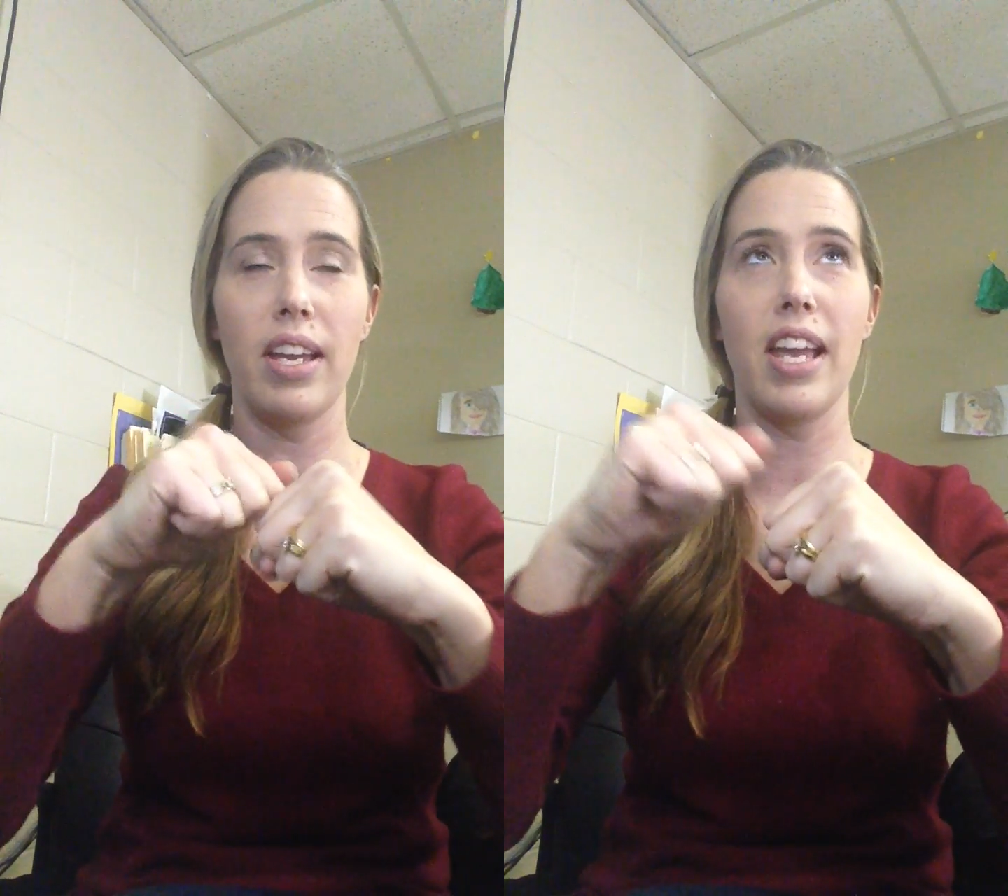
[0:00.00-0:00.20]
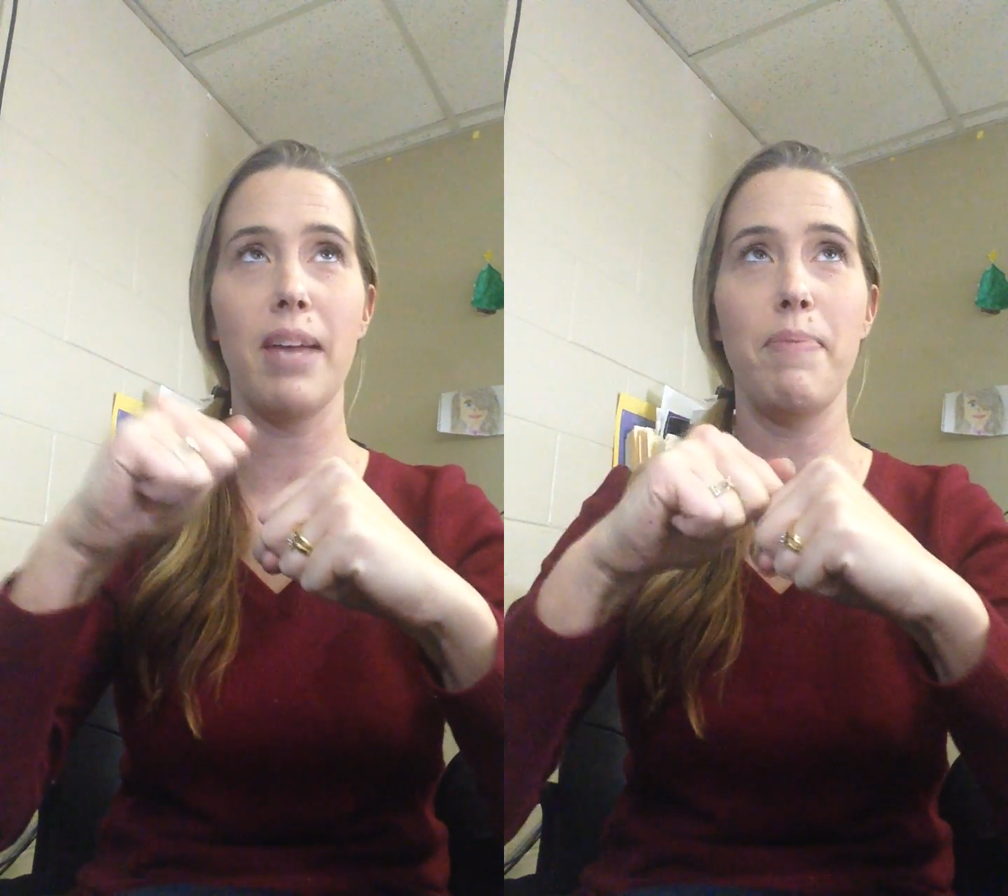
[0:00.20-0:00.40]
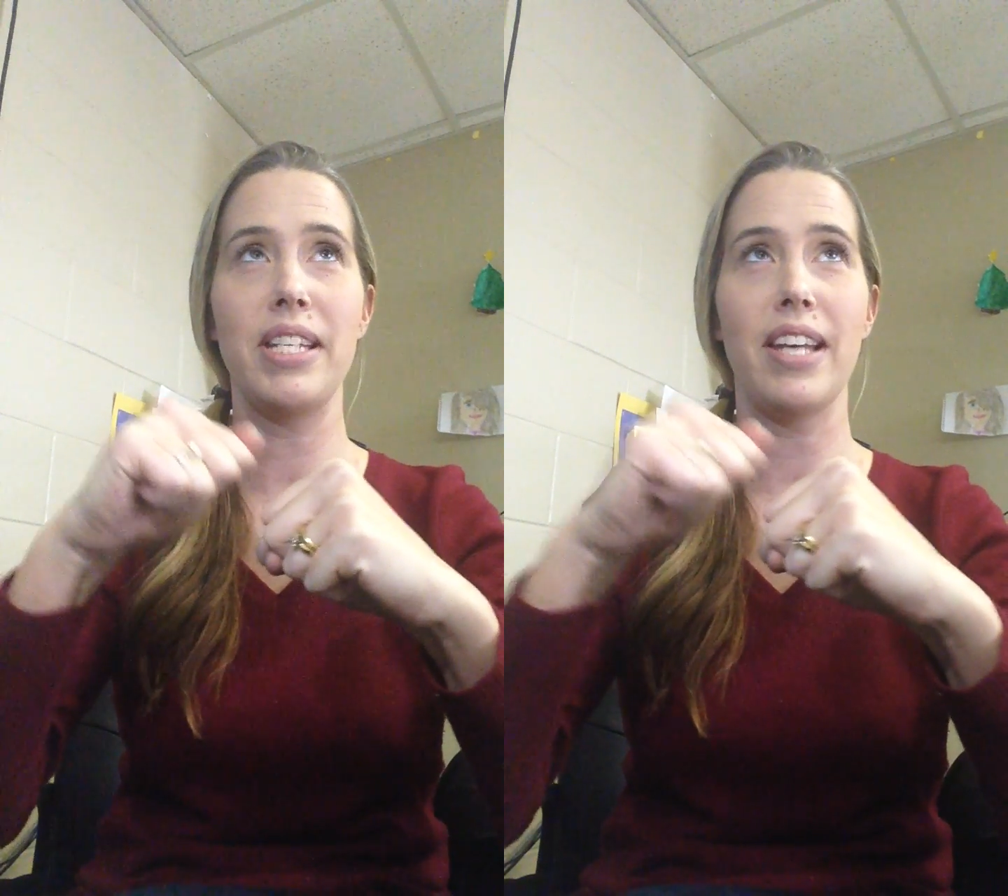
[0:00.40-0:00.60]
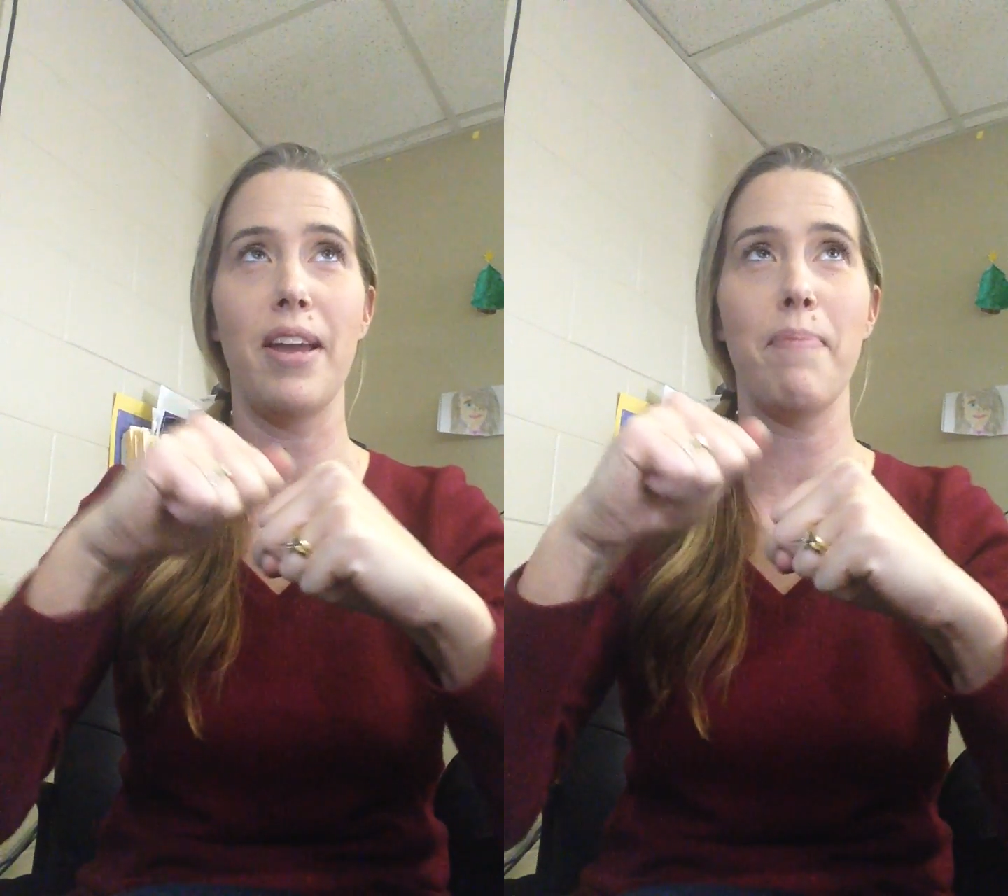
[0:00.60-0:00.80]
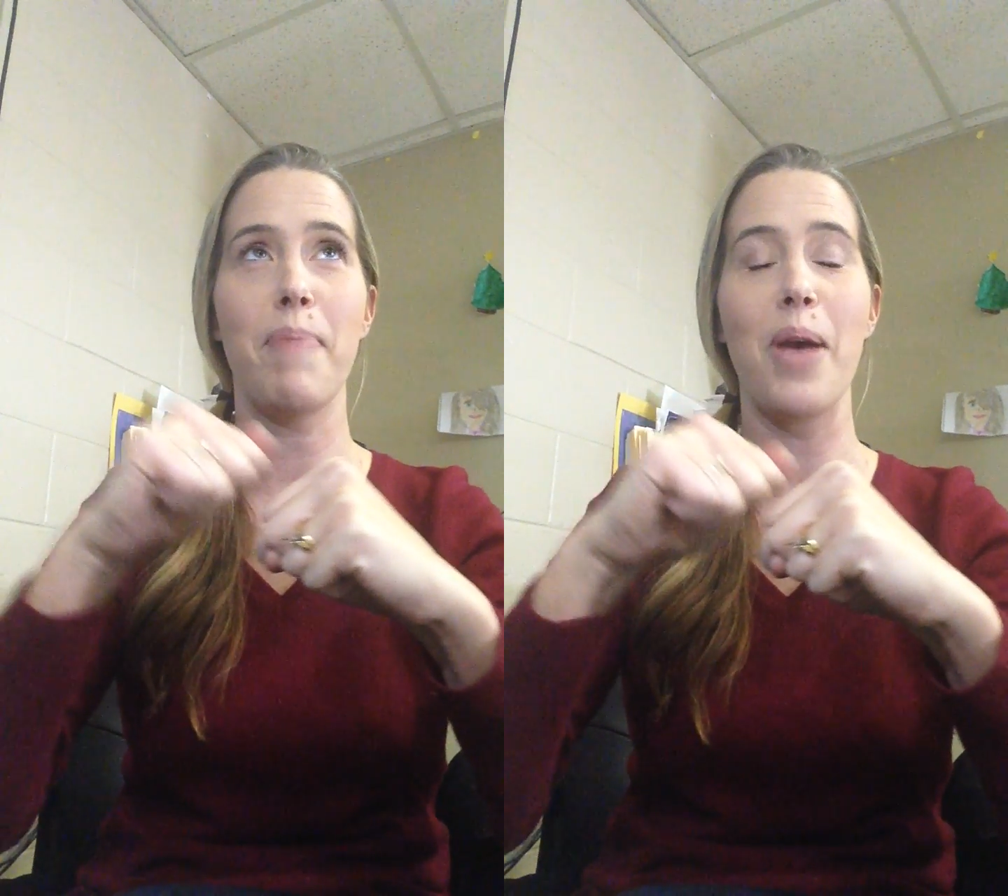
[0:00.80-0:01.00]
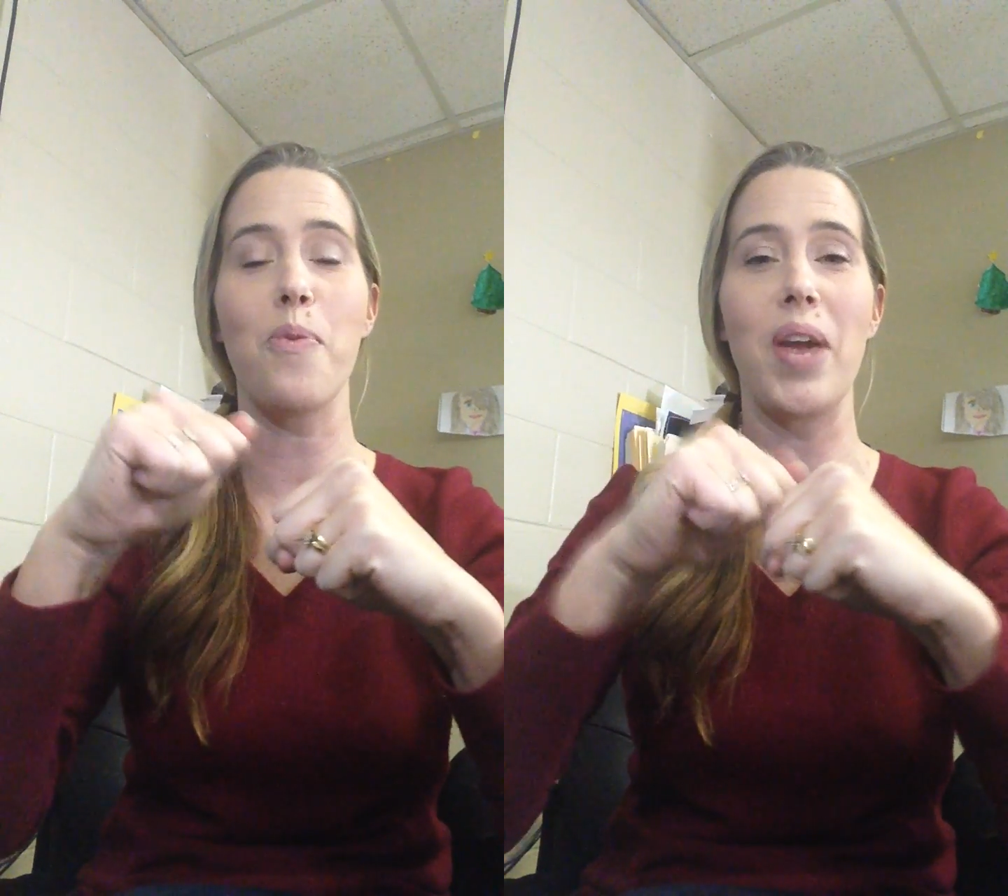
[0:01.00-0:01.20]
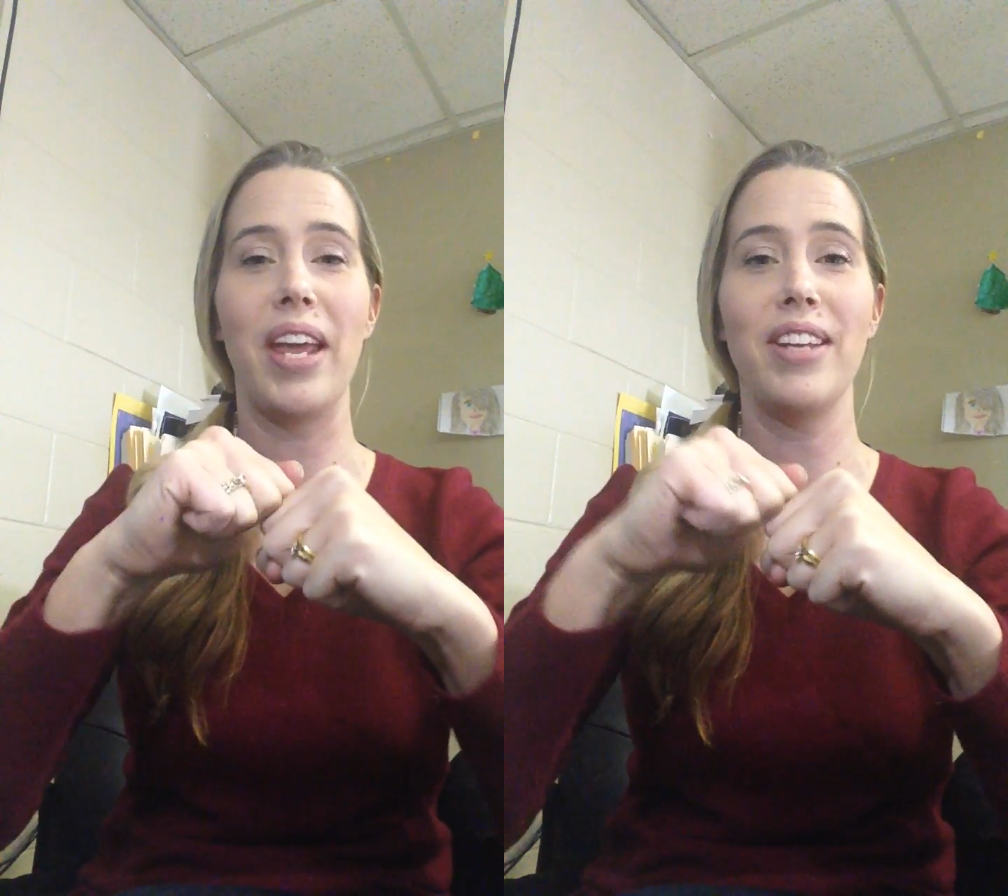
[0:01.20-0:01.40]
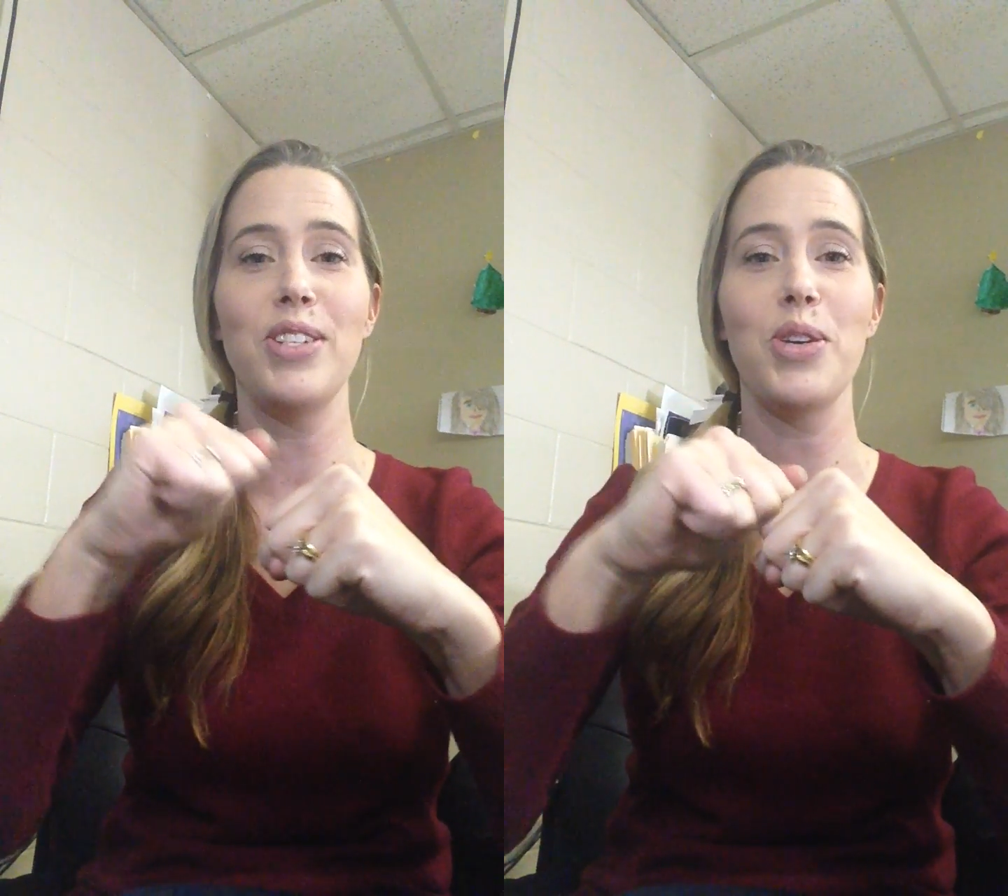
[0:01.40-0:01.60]
It can be done by
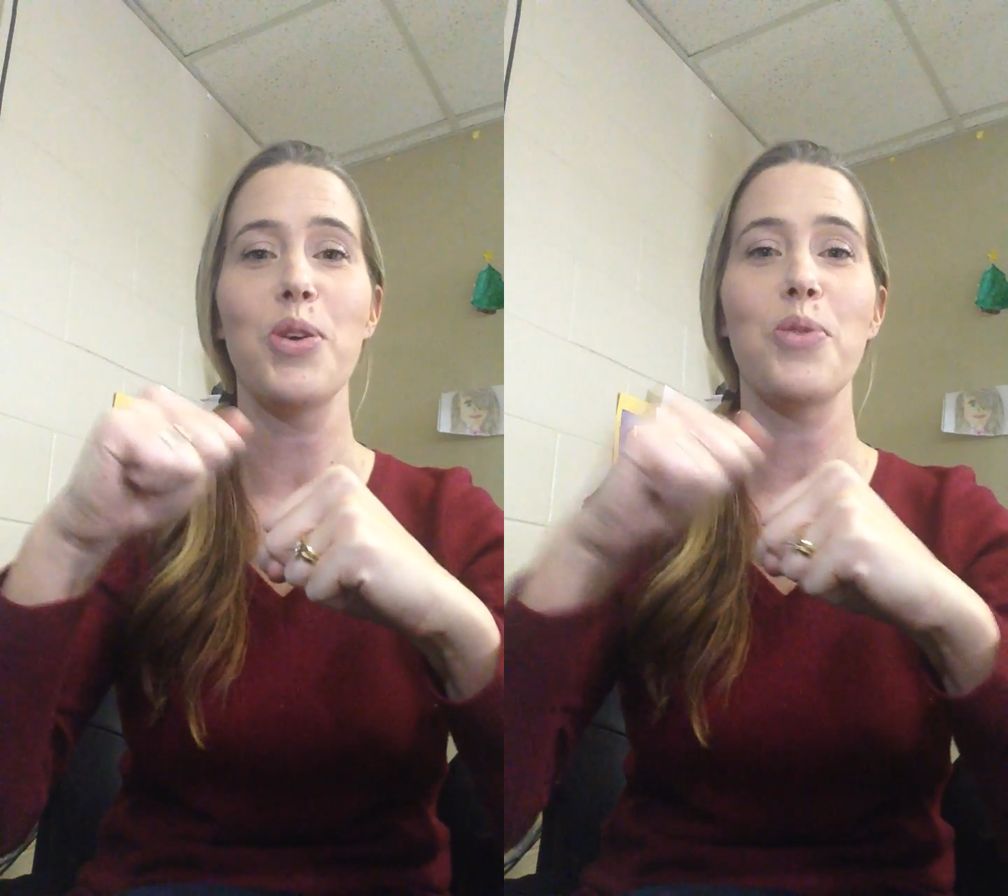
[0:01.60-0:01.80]
wind,